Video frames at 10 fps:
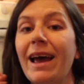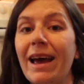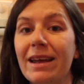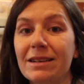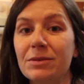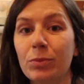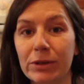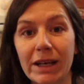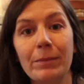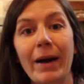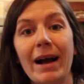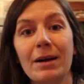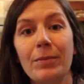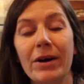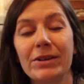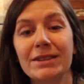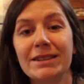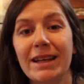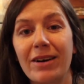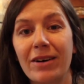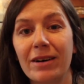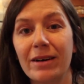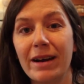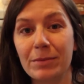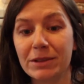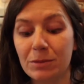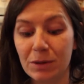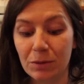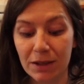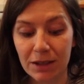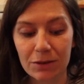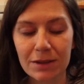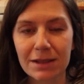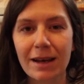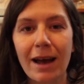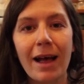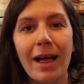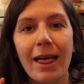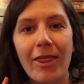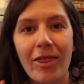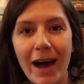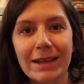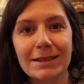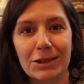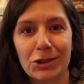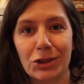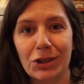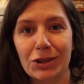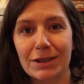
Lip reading: and bringing back bottles that are able to be reused, that's the circular